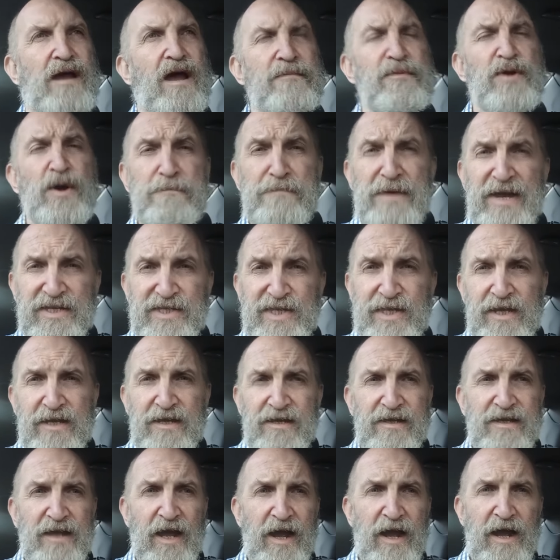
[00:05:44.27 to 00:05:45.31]
not busting
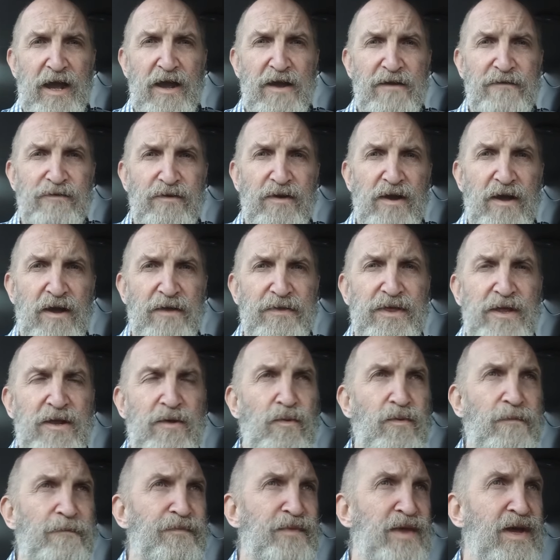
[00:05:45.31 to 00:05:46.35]
a gut over it. I think,
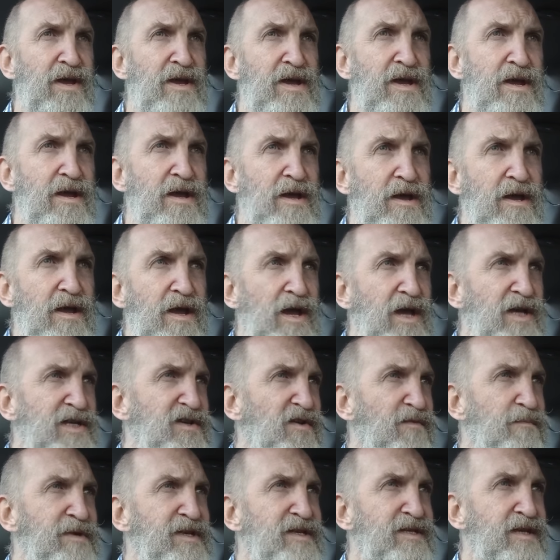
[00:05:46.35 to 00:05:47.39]
as
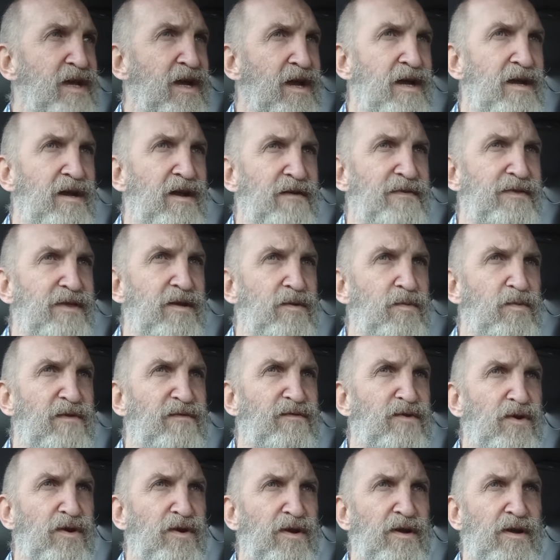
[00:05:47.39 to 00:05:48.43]
I've been saying, I think we've
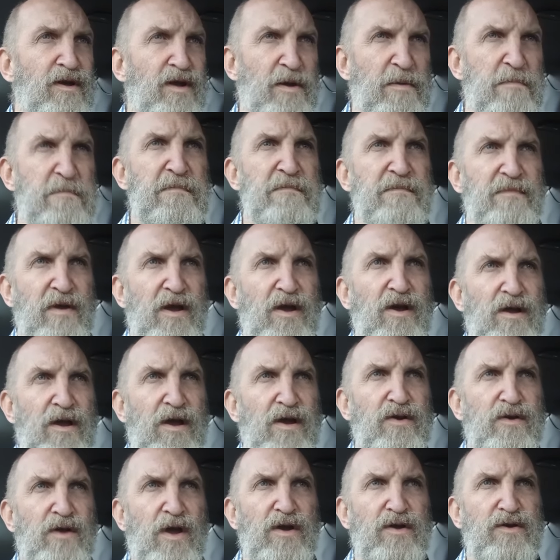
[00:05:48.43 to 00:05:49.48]
got a
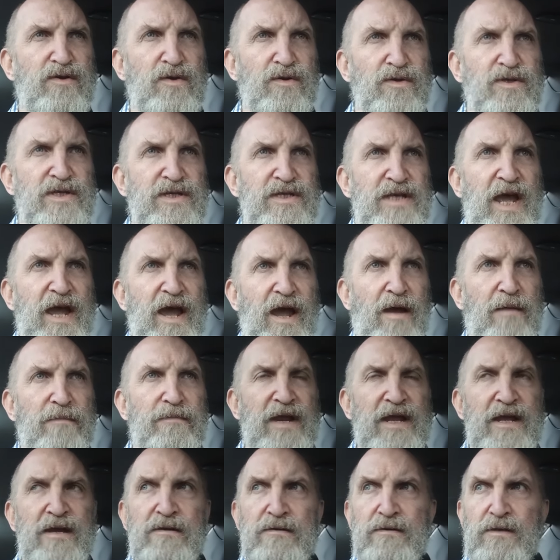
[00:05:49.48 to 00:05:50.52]
good setup
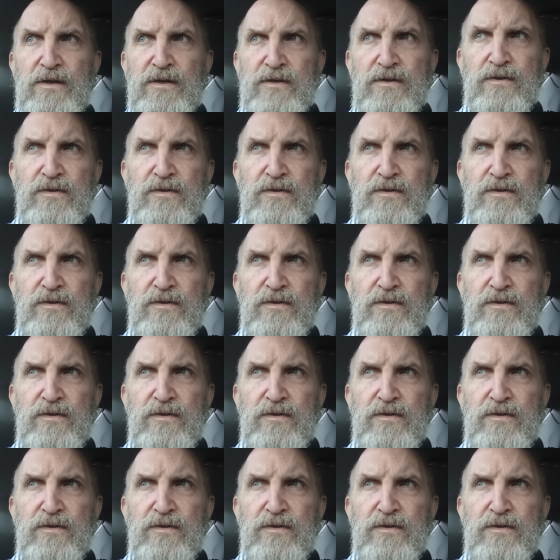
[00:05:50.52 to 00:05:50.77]
now.